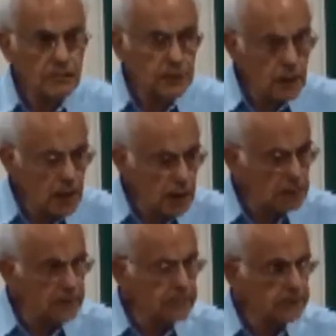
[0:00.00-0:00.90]
of
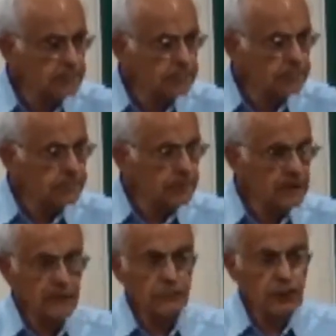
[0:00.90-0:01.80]
God,
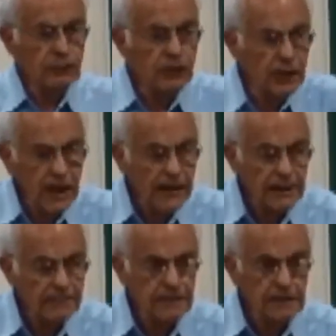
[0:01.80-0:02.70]
his
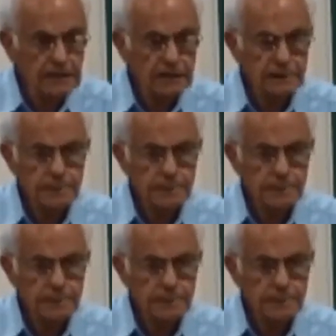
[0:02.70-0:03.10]
rationality.